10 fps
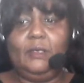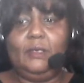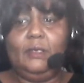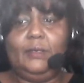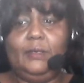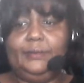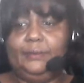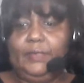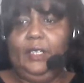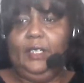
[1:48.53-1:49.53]
All right,
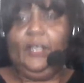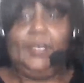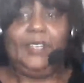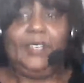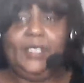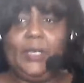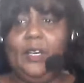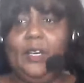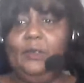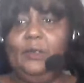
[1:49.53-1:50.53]
there we go.
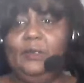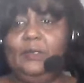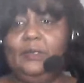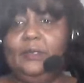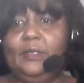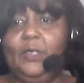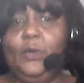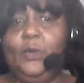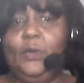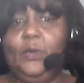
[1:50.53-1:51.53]
Want to make
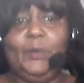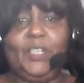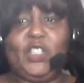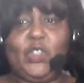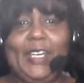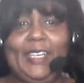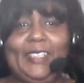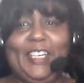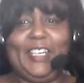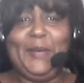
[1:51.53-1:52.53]
sure I get a
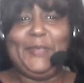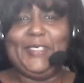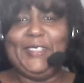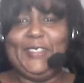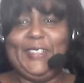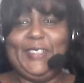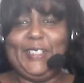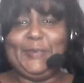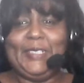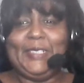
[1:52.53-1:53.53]
comment in there.
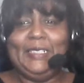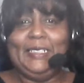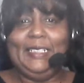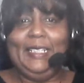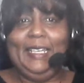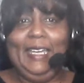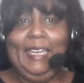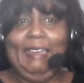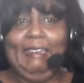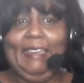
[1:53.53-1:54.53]

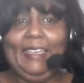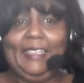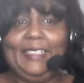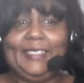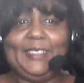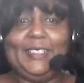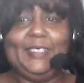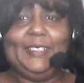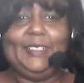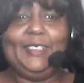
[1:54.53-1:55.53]
And
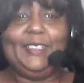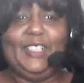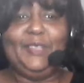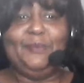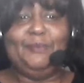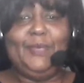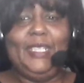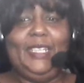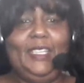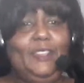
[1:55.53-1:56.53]
let me,
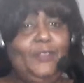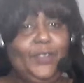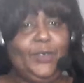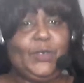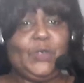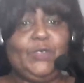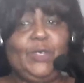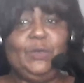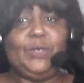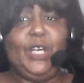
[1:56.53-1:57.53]
for those of you who
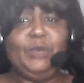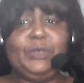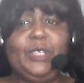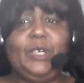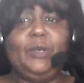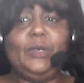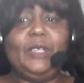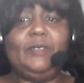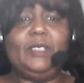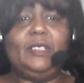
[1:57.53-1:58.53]
don't know, give a
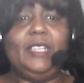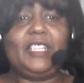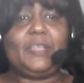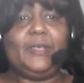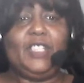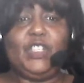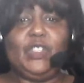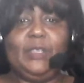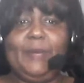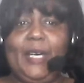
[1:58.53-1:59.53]
little explanation
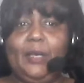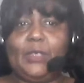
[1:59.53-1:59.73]
about